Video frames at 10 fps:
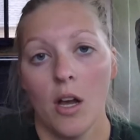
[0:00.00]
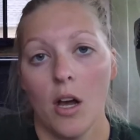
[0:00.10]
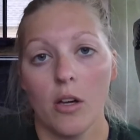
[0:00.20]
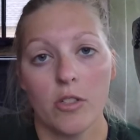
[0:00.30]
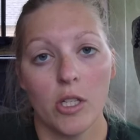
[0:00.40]

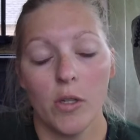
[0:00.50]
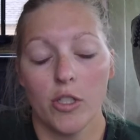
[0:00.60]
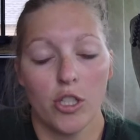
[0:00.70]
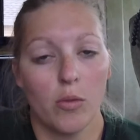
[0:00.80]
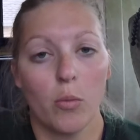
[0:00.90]
Also, it
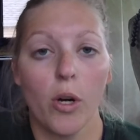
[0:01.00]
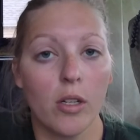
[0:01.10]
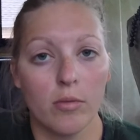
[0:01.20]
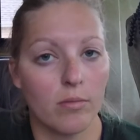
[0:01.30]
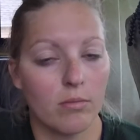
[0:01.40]
should
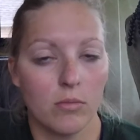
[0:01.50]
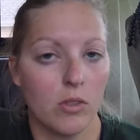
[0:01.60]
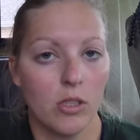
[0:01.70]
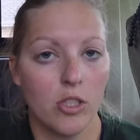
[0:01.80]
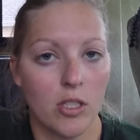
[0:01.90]
work
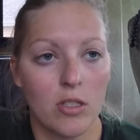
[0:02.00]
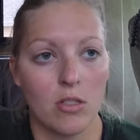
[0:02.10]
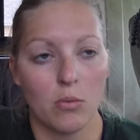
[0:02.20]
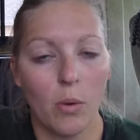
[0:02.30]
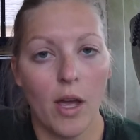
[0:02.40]
just
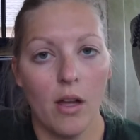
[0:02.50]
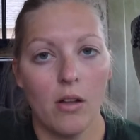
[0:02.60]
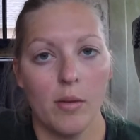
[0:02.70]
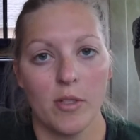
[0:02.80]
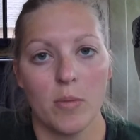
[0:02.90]
as
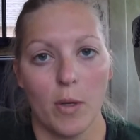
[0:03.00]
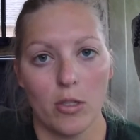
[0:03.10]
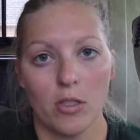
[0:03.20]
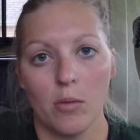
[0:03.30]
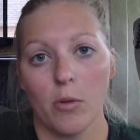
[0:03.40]
well,
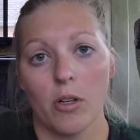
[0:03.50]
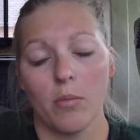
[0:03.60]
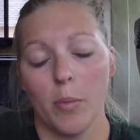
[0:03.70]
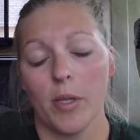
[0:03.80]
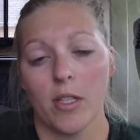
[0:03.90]
especially
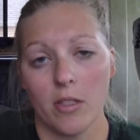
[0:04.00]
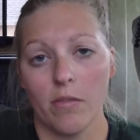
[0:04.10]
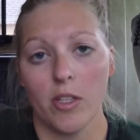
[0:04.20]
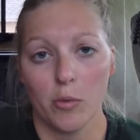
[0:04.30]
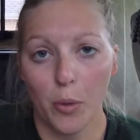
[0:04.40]
because
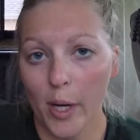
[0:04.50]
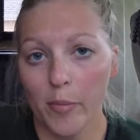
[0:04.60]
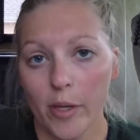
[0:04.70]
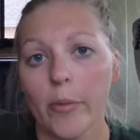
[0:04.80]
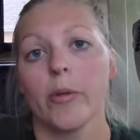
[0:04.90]
of this
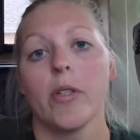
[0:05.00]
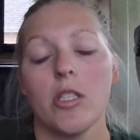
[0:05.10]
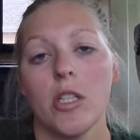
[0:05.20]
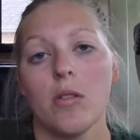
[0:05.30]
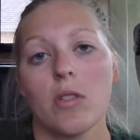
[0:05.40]
primer that we're going
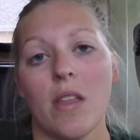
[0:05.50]
to use.